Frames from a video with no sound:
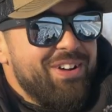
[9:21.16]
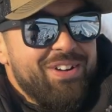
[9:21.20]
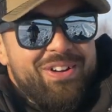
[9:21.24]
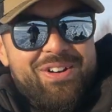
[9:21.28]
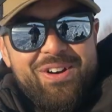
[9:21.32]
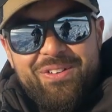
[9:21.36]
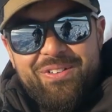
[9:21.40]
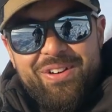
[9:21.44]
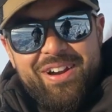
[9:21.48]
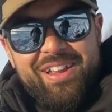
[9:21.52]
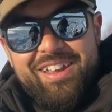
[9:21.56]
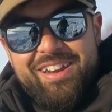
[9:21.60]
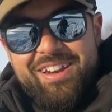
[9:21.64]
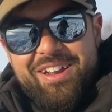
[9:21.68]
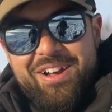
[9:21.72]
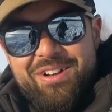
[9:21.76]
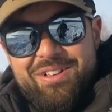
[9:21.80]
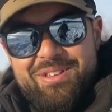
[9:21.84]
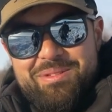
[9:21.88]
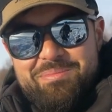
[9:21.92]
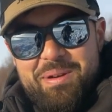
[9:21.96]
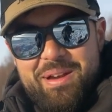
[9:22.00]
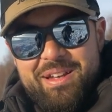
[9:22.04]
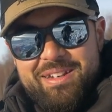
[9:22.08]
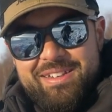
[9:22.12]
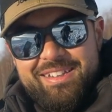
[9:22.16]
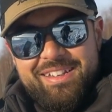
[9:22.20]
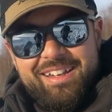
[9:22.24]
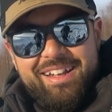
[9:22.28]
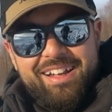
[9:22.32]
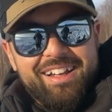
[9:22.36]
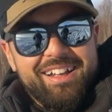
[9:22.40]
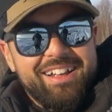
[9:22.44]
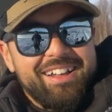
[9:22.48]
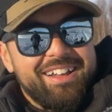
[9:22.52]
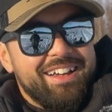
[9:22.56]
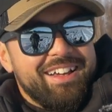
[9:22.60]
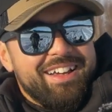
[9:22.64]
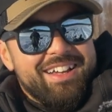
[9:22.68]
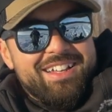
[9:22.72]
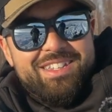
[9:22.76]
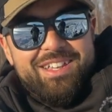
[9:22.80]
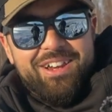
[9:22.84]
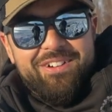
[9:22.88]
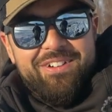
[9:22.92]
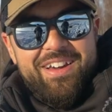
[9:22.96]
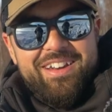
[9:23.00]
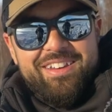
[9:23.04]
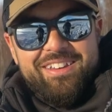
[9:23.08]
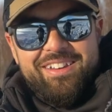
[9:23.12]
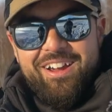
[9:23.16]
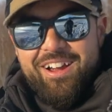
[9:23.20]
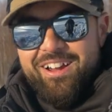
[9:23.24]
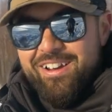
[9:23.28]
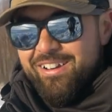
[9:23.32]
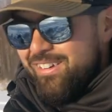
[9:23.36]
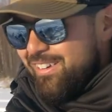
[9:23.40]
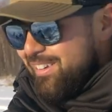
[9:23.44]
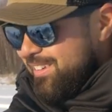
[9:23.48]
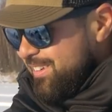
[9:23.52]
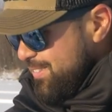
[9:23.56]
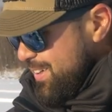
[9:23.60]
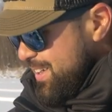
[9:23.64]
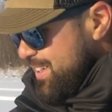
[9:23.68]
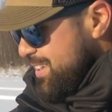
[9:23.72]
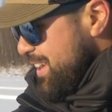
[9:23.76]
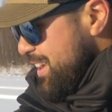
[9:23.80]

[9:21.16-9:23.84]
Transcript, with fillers: who know really knows, but uh, it's a great day, uh, great